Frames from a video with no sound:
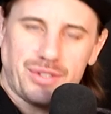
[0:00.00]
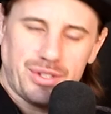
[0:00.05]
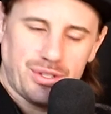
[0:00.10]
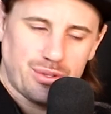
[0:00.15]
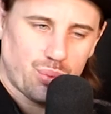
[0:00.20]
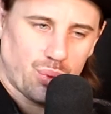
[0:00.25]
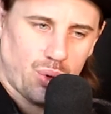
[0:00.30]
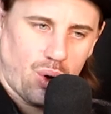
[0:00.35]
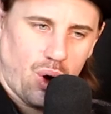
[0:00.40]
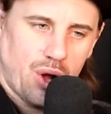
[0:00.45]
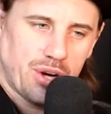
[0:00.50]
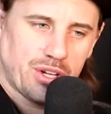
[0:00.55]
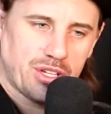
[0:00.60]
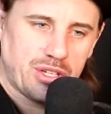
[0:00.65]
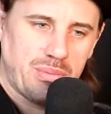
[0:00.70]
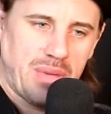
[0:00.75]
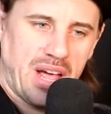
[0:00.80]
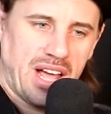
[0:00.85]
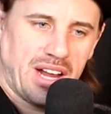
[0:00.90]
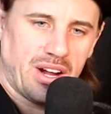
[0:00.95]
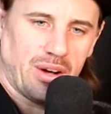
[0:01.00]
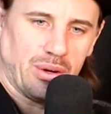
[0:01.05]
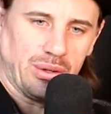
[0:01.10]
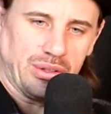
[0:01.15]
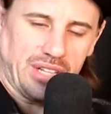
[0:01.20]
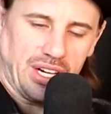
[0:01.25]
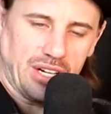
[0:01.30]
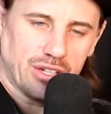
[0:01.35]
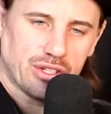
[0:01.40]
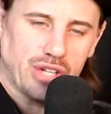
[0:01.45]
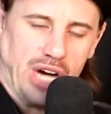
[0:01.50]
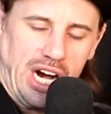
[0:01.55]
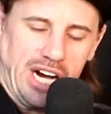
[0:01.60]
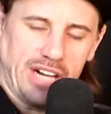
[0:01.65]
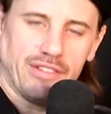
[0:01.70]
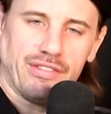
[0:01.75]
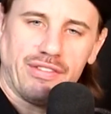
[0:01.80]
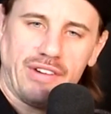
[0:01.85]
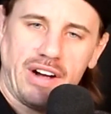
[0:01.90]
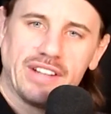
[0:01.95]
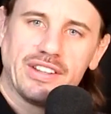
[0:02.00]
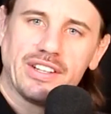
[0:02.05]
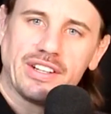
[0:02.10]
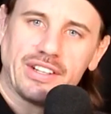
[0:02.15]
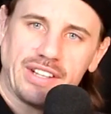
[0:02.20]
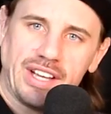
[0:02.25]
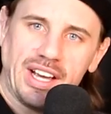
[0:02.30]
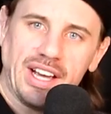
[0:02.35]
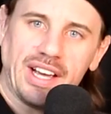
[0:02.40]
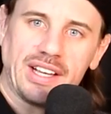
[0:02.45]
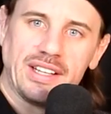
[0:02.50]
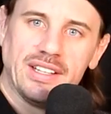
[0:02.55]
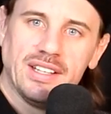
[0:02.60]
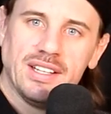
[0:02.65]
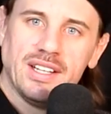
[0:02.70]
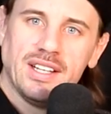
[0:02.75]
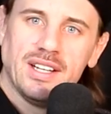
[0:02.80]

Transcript: These were honest men out there trying to find their king.